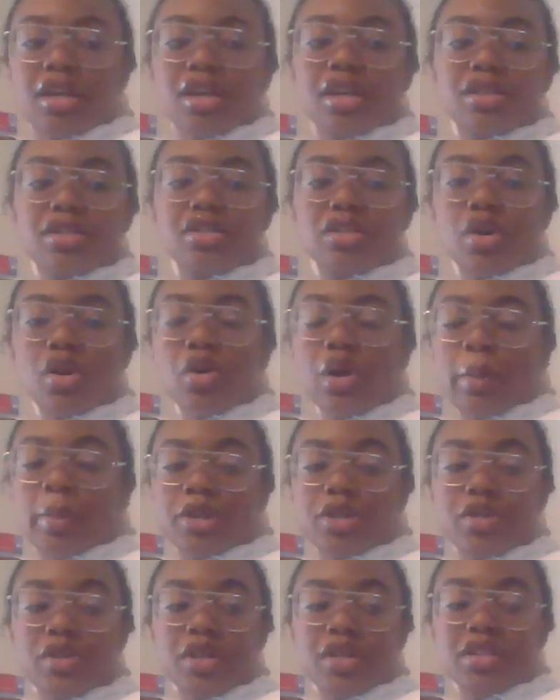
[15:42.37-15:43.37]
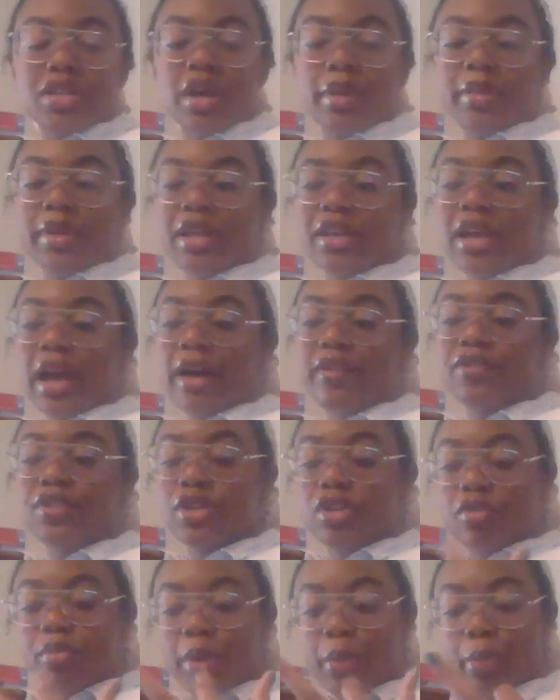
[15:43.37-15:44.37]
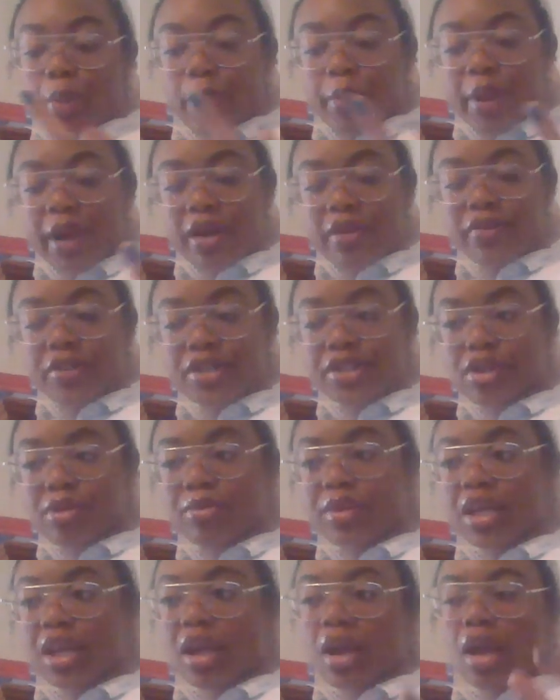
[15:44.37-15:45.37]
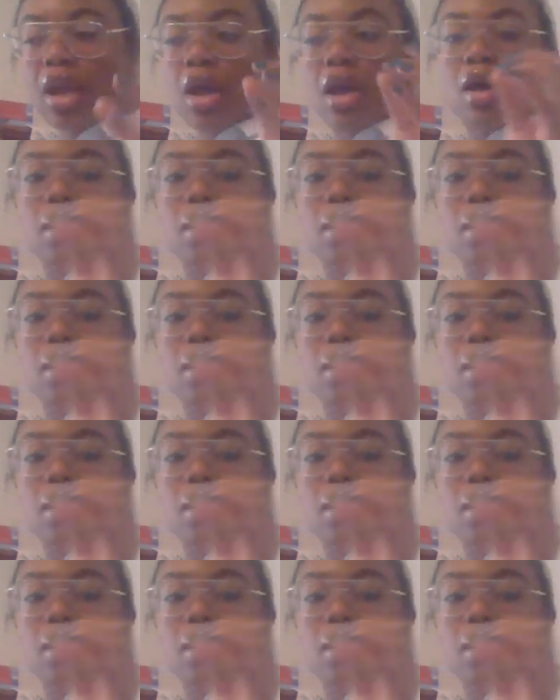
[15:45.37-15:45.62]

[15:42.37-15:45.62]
So opportunities coming after you've been prepared for something.